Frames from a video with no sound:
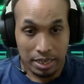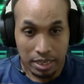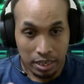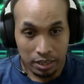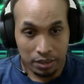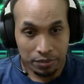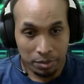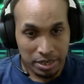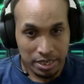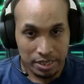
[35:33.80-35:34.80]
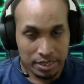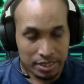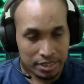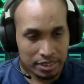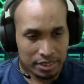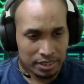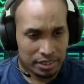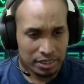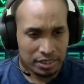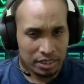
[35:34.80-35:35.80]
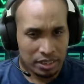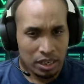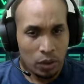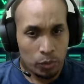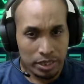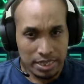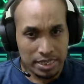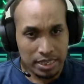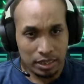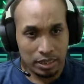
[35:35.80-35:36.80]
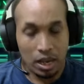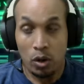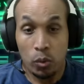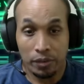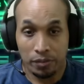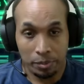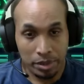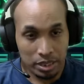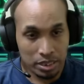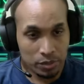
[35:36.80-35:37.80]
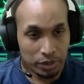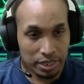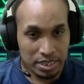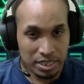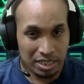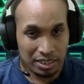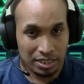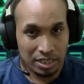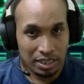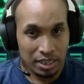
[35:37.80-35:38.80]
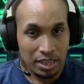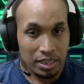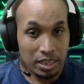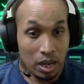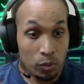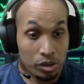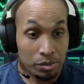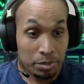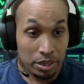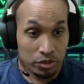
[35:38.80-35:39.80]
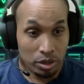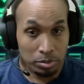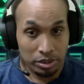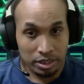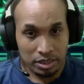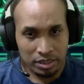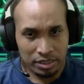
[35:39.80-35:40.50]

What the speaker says: king from his with this a queen from his with this king. Now we're in big trouble here